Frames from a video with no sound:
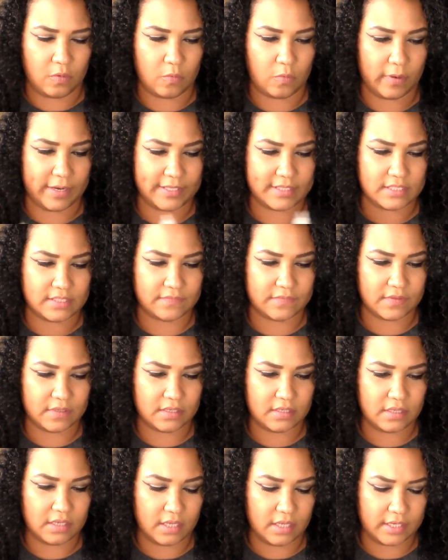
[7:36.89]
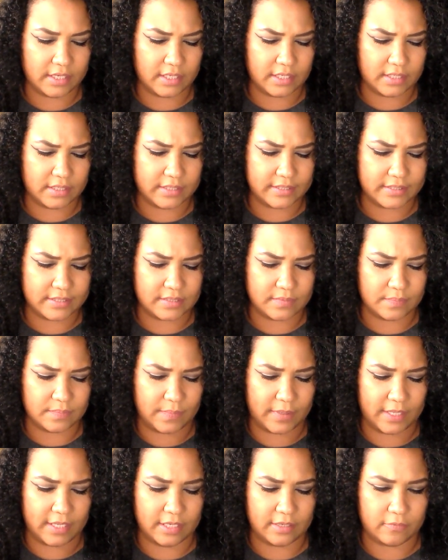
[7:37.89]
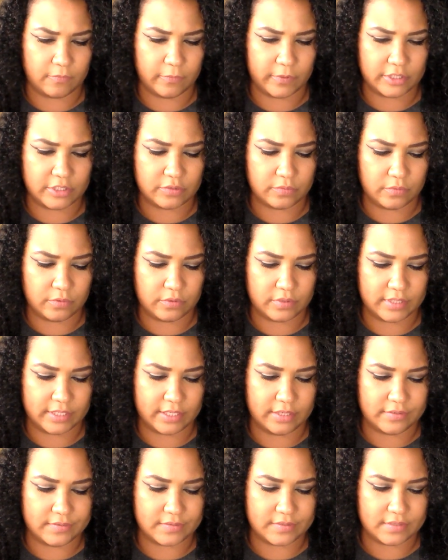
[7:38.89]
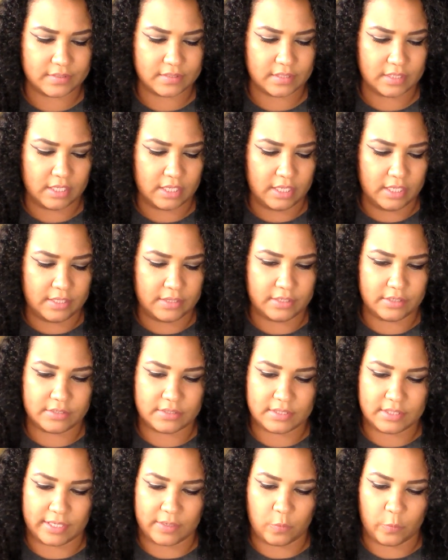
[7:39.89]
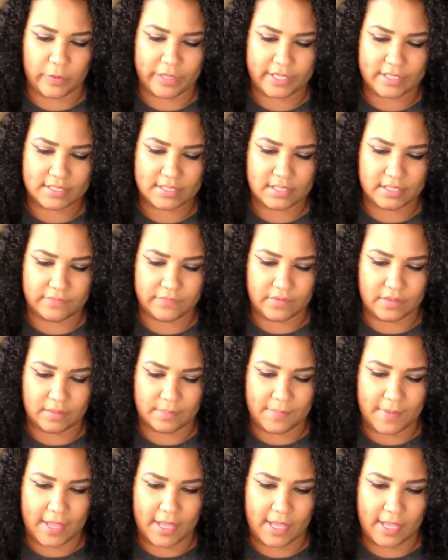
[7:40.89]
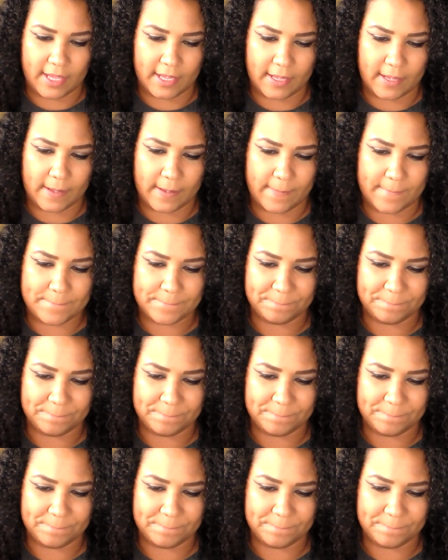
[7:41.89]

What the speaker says: Rites of the goddess, pagan ritual. It goes, there's like Wicca stuff in the back.